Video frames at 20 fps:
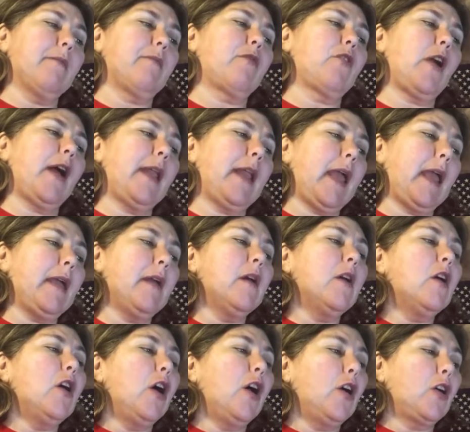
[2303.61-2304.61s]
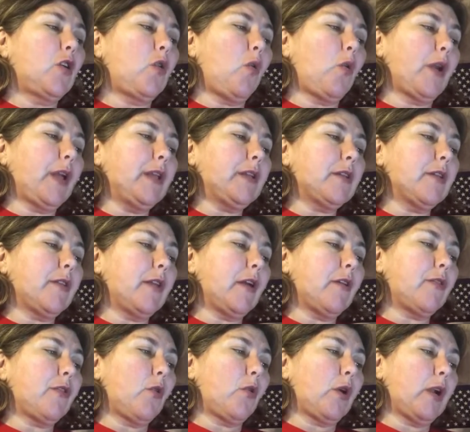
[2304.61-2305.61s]
Friday, according to the
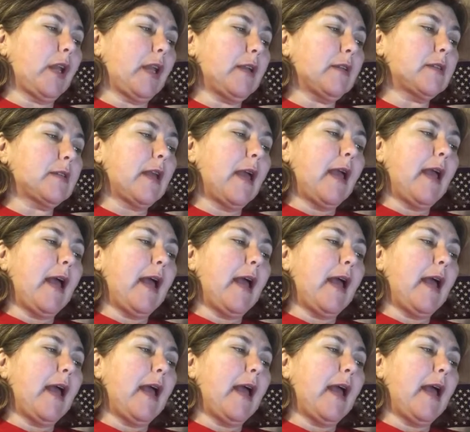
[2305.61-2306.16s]
authorities.